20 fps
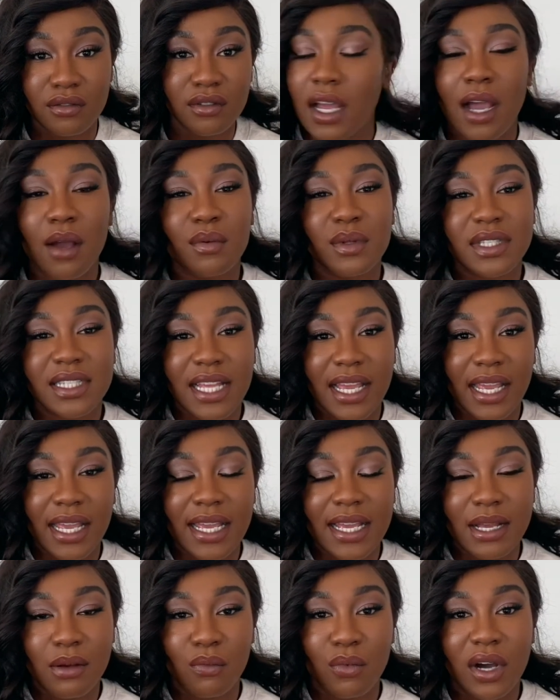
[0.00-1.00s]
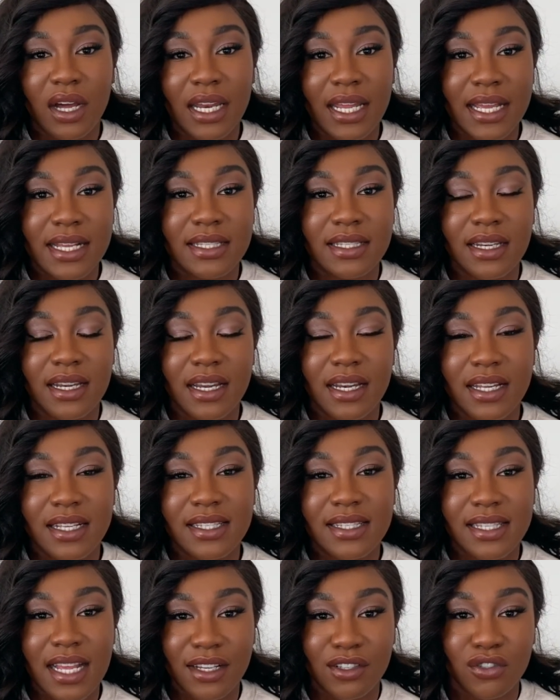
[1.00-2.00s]
I would say while it isn't an
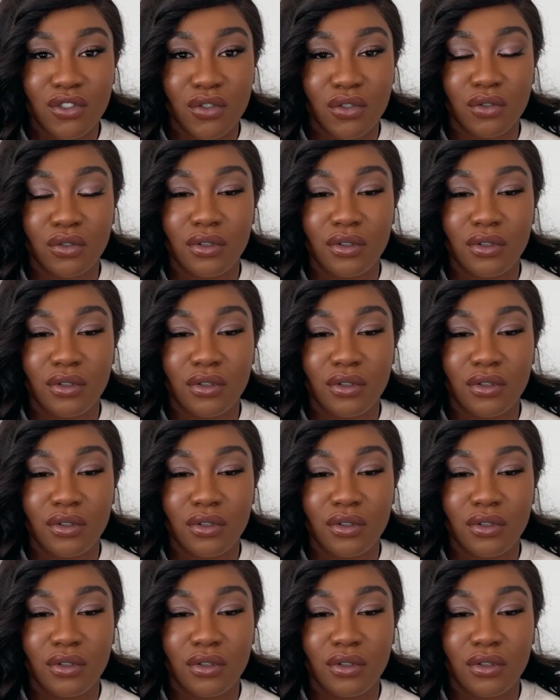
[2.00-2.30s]
essential